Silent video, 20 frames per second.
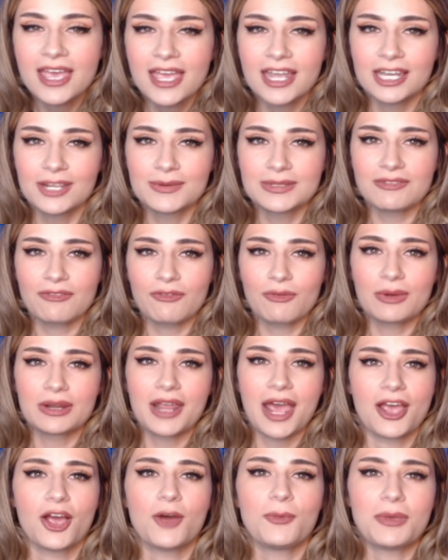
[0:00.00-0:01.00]
Anyways,
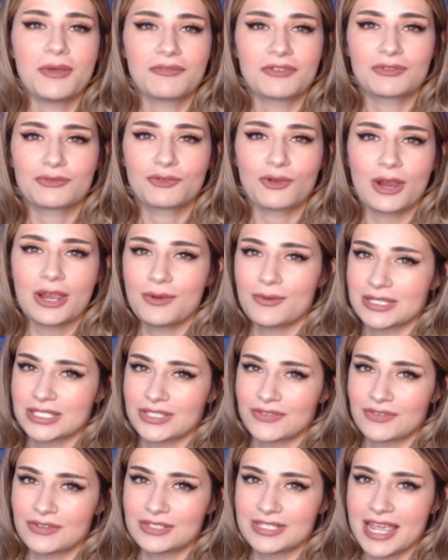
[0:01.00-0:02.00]
everyone, I hope you have a great
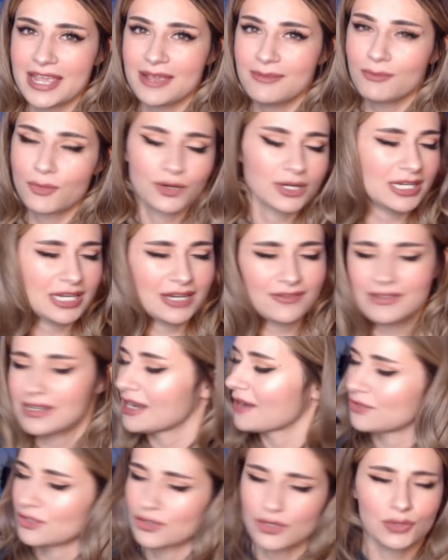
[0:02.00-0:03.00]
rest of your day, morning,
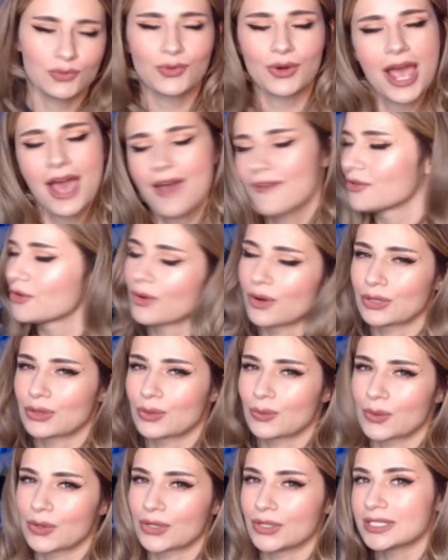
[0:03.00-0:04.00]
evening, afternoon, wherever you are in
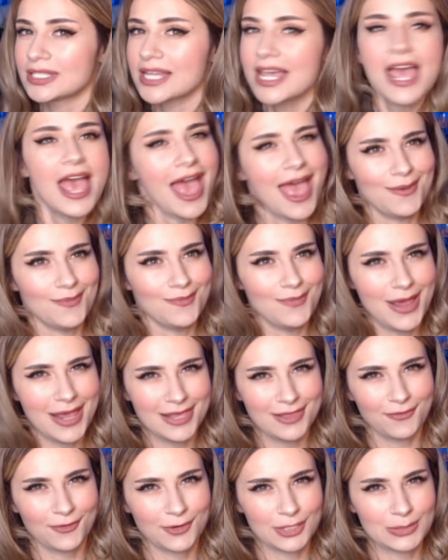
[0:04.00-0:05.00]
the world, and
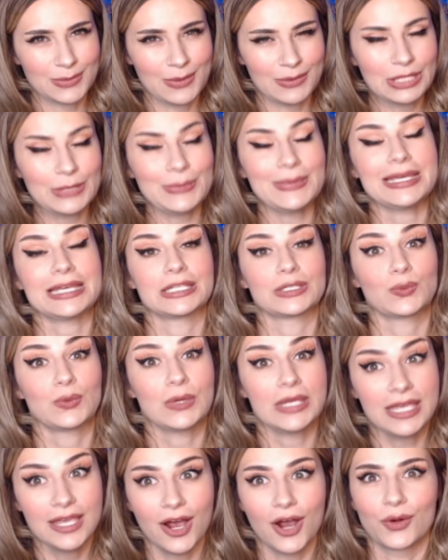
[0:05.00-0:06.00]
may the force be with you, because
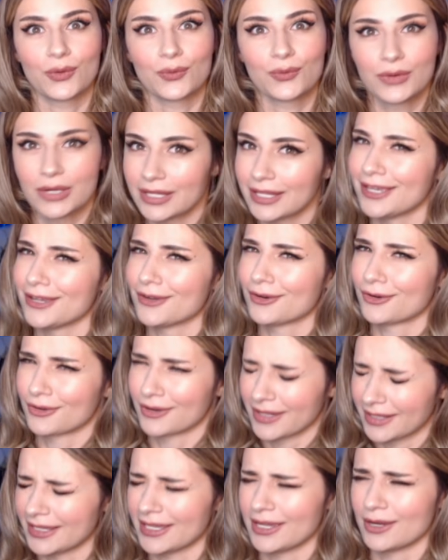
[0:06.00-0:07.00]
we are really,
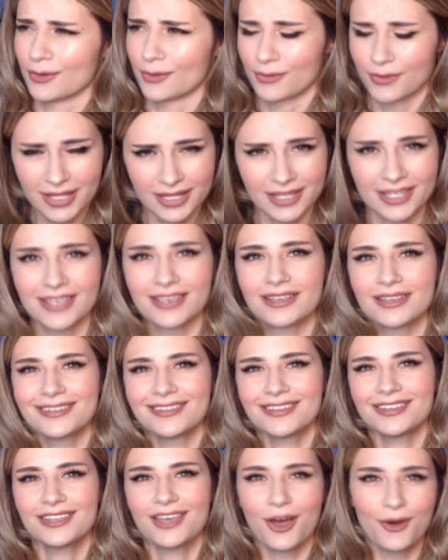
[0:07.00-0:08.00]
really, really
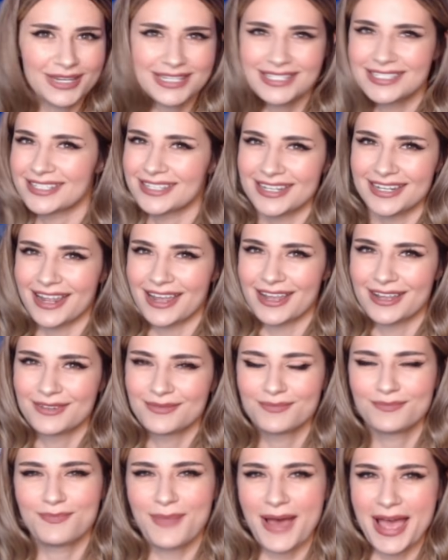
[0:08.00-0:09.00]
going to need it.
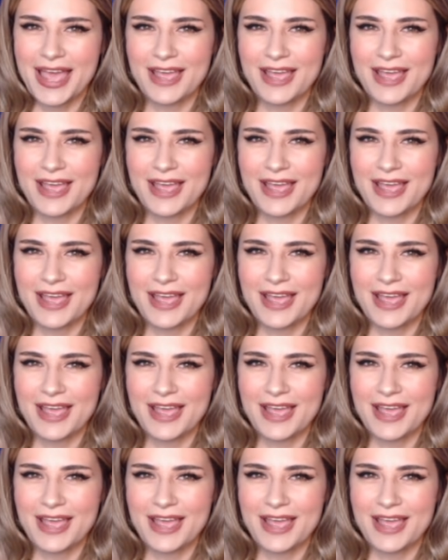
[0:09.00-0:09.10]
Bye,